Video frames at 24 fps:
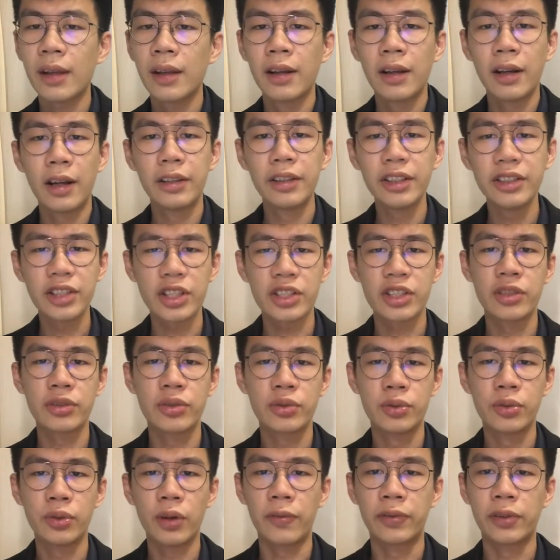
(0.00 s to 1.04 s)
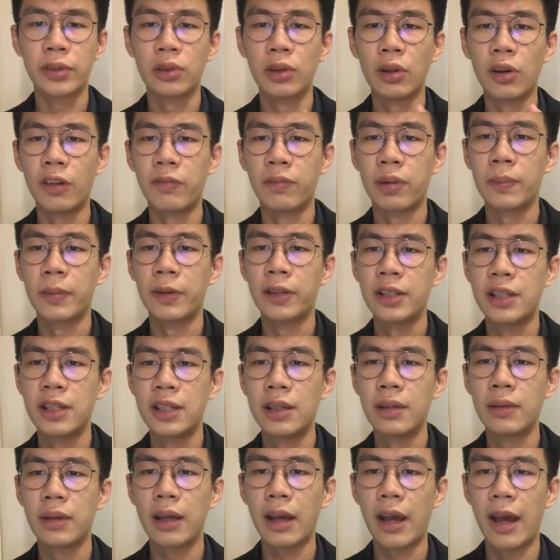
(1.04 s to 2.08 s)
Under Section 2 of the Law of
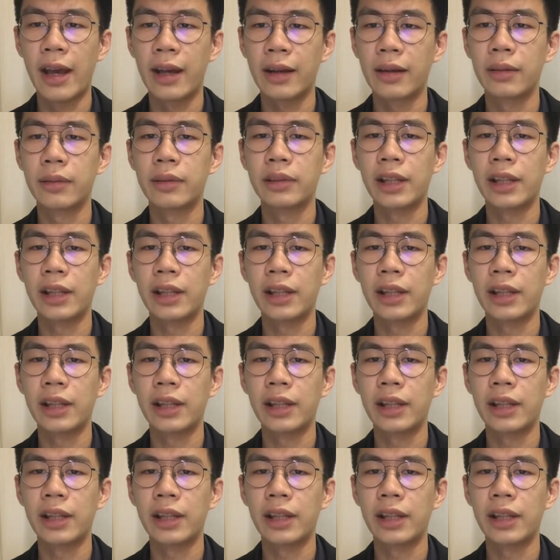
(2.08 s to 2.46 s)
Property Act